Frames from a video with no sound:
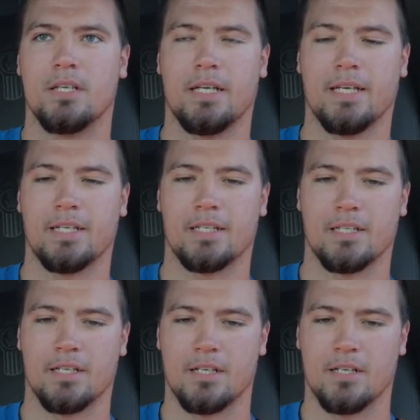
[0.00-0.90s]
And
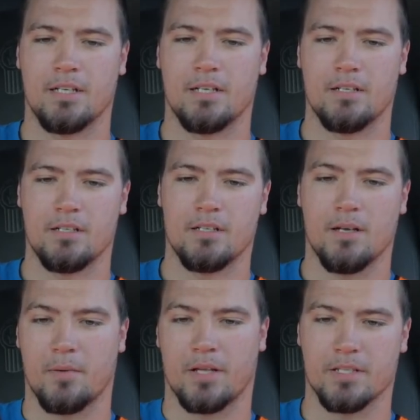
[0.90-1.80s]

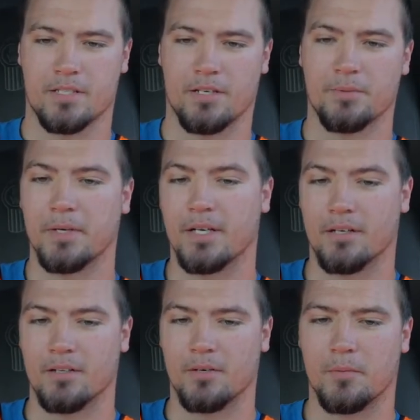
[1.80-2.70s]
I'm going to continue reading
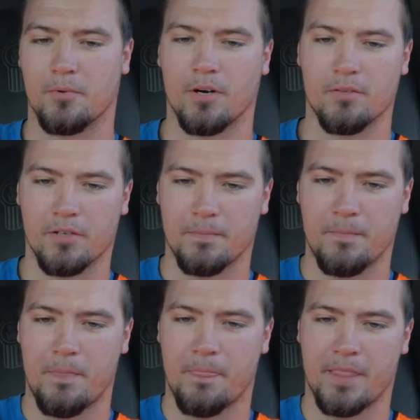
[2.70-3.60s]
a bit more of it
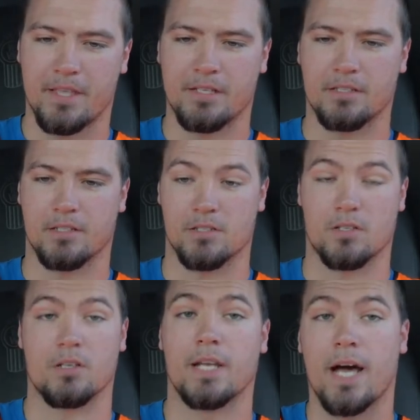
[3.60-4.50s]
because
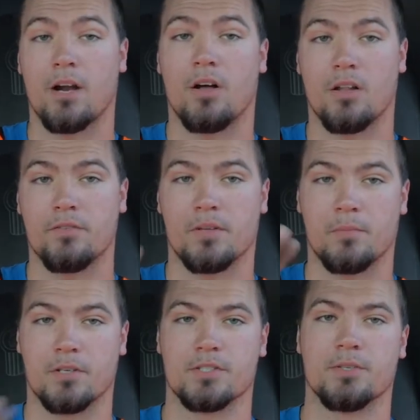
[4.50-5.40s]
not all of
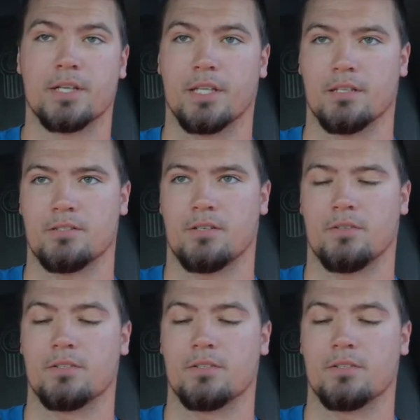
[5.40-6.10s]
them are doing this though.